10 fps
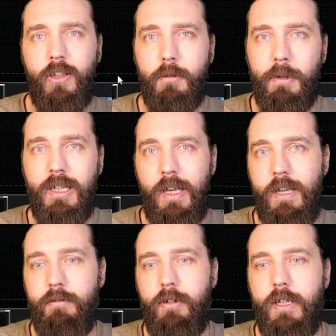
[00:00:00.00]
a big
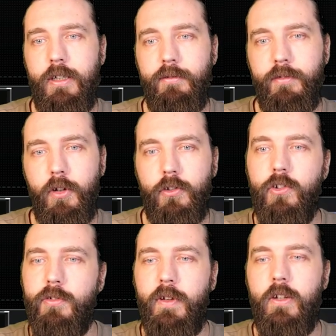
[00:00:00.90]
hit rate
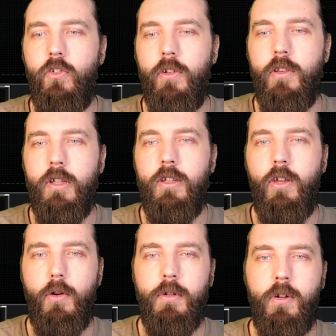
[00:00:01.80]
versus evasion thing
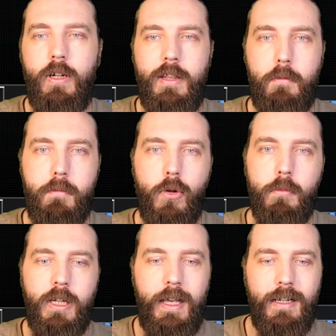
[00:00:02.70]
going on at the
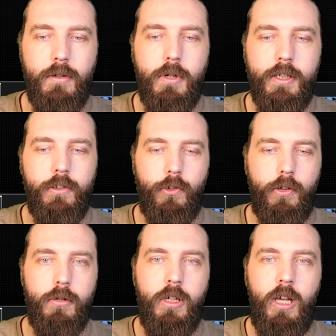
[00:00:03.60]
moment anyway,
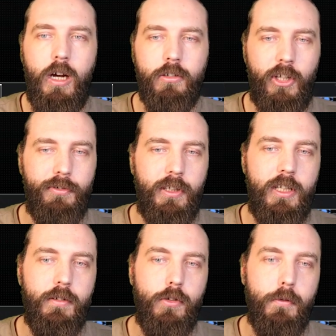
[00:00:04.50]
so I'll
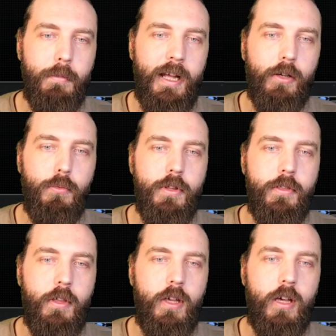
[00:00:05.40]
definitely come back
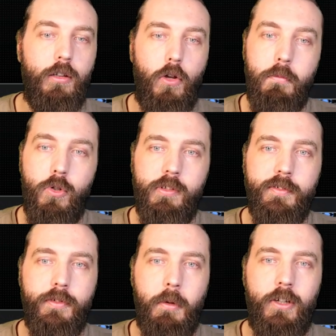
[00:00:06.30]
with a lot more
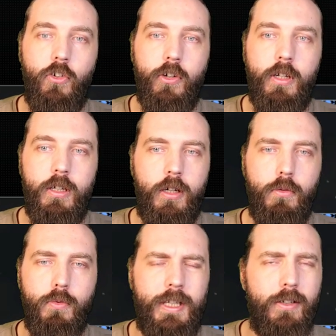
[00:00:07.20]
information in
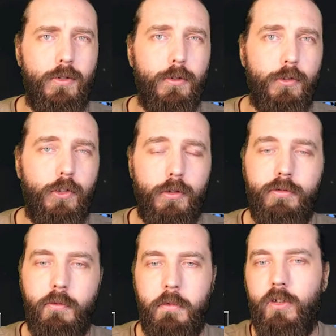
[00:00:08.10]
a week or two
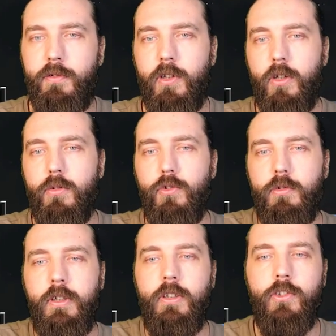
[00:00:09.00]
from this video's
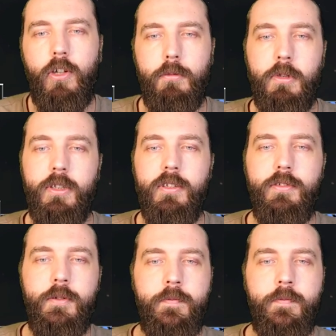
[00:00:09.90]
release, I believe.